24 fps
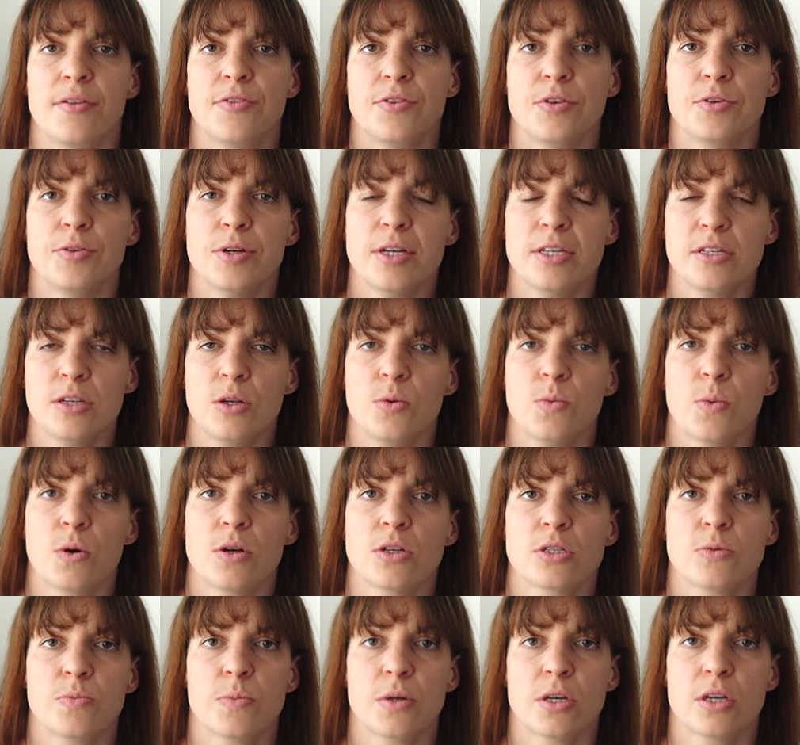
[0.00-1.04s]
And the
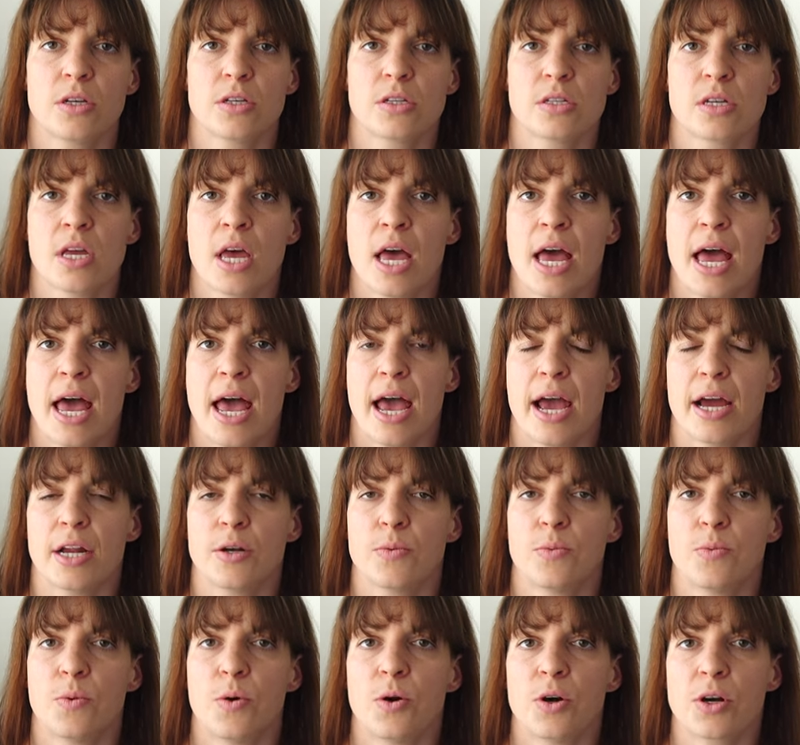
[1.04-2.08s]
reason was because
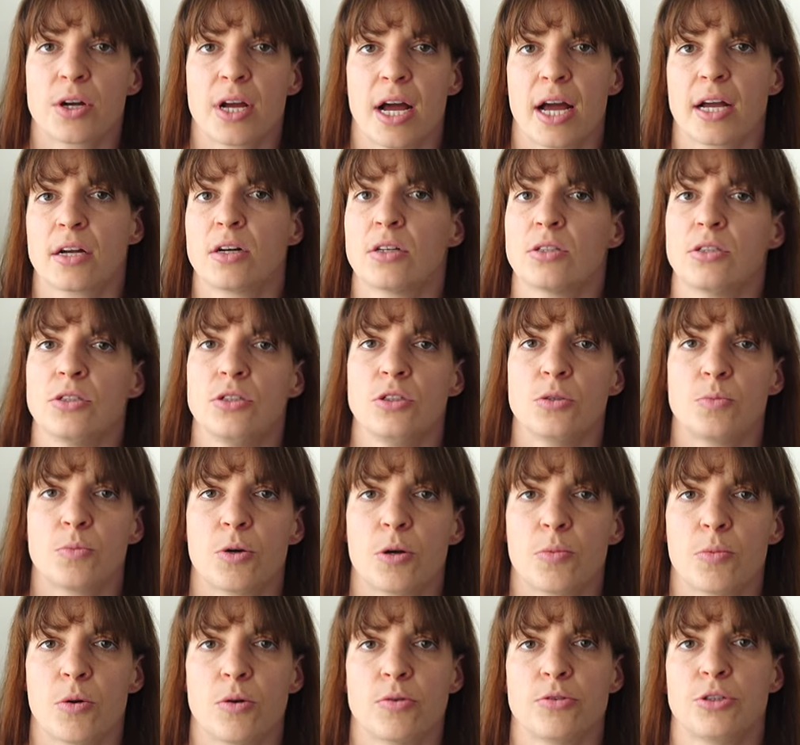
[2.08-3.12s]
at work I got
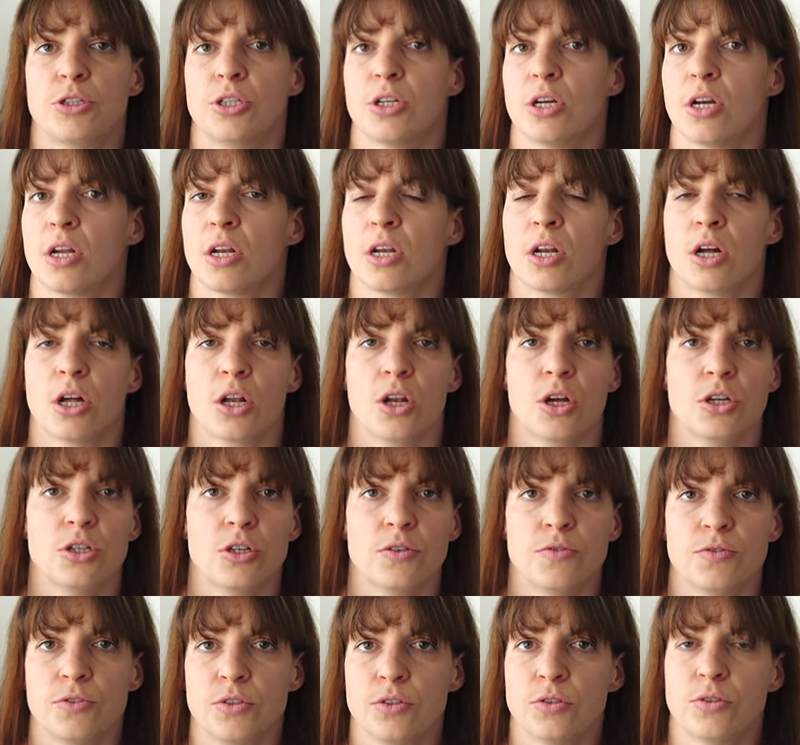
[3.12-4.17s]
new promotion, a
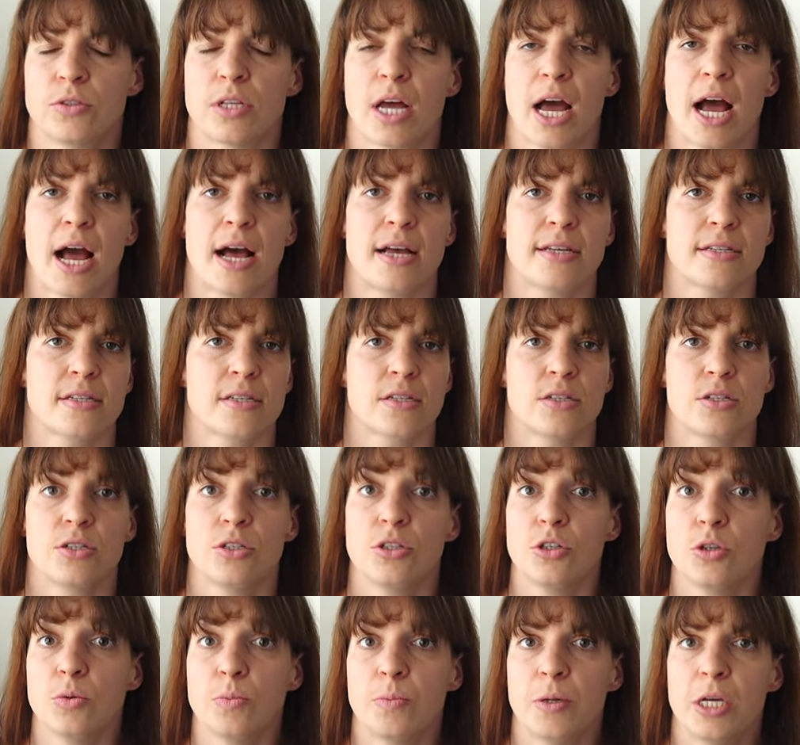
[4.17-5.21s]
lot of new
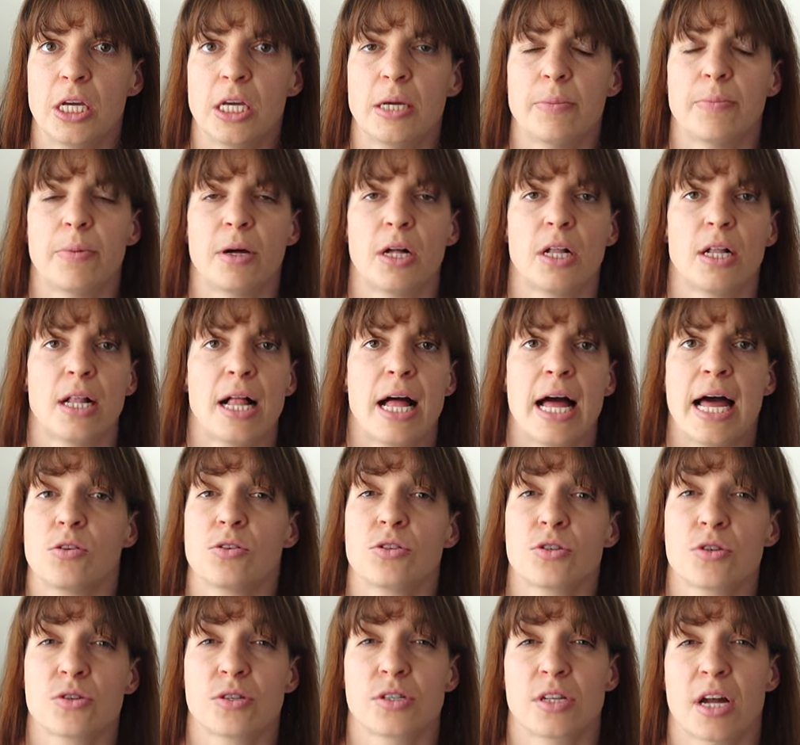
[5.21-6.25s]
tasks, new people. I
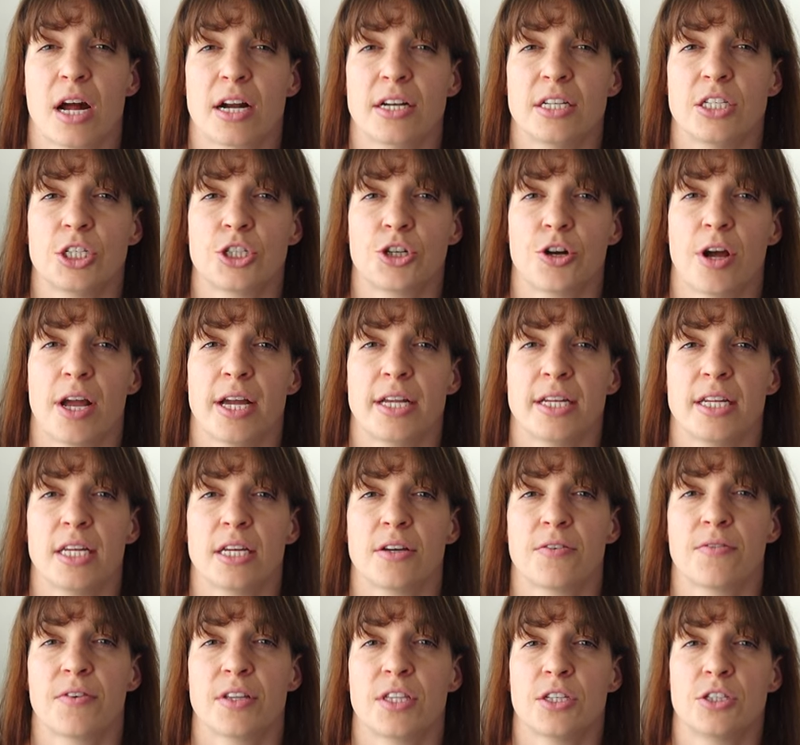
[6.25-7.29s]
also started
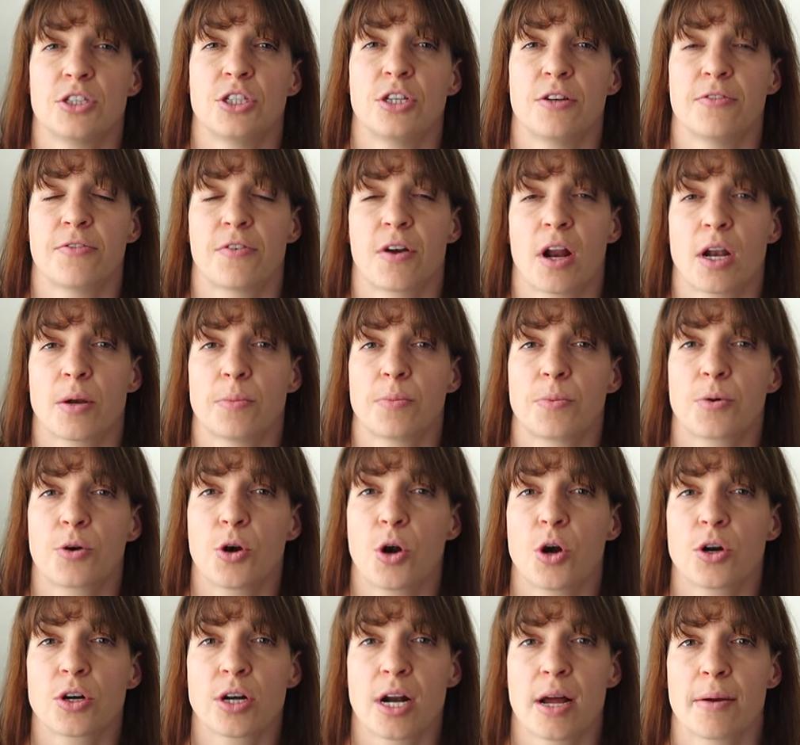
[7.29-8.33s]
training with a different
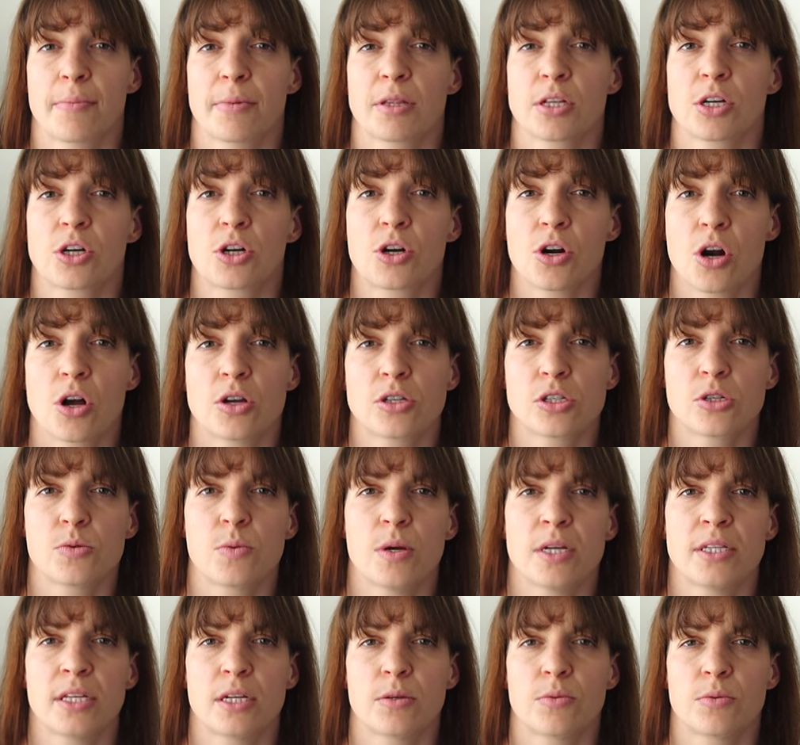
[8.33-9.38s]
program in
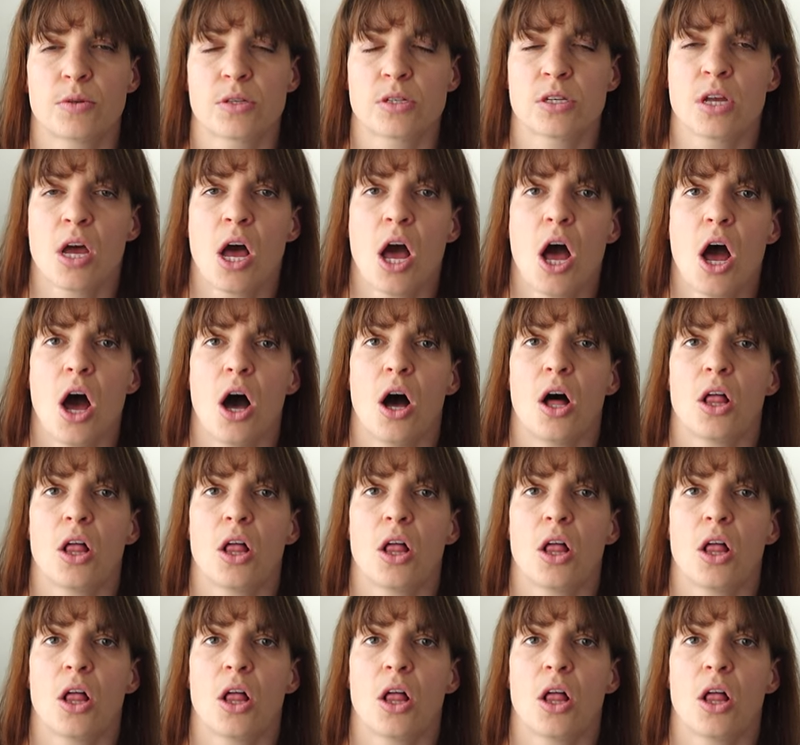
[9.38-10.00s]
CrossFit. There was